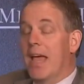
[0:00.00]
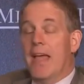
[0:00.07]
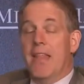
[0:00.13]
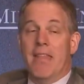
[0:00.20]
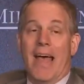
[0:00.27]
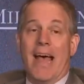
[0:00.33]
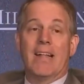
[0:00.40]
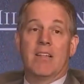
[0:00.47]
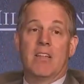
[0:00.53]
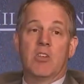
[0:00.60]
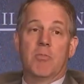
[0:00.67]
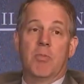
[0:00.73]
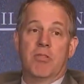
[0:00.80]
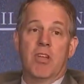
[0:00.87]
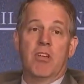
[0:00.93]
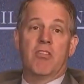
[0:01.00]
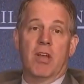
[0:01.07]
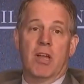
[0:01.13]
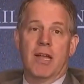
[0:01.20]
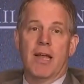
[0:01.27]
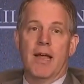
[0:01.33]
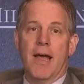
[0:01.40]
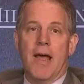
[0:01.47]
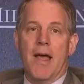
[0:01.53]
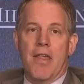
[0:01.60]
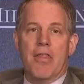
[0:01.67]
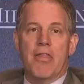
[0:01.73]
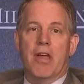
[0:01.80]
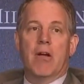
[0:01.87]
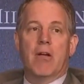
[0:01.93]
And that disposition,
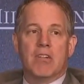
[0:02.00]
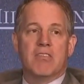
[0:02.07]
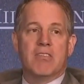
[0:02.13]
there